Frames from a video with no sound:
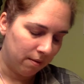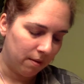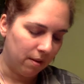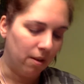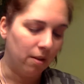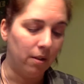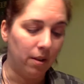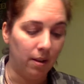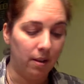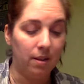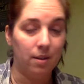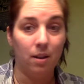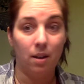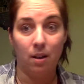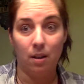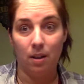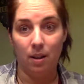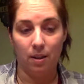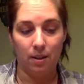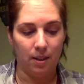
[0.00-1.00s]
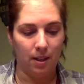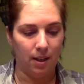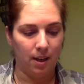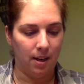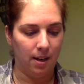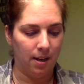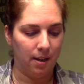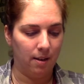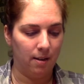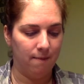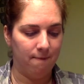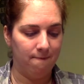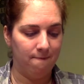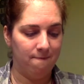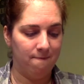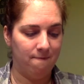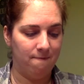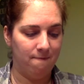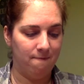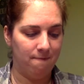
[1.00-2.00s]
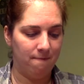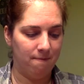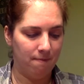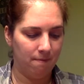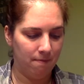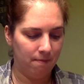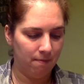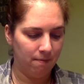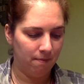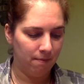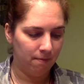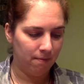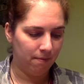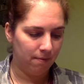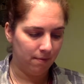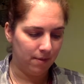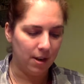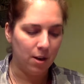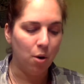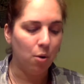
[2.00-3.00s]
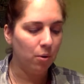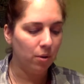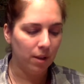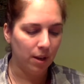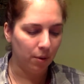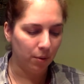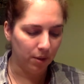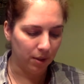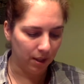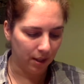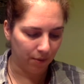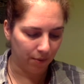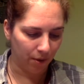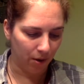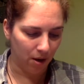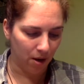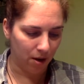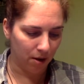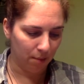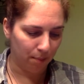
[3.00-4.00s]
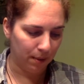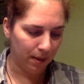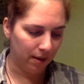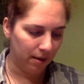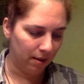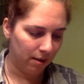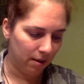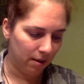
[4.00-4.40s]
Okay, these are a little sticky. Hang on. They don't stick for long, but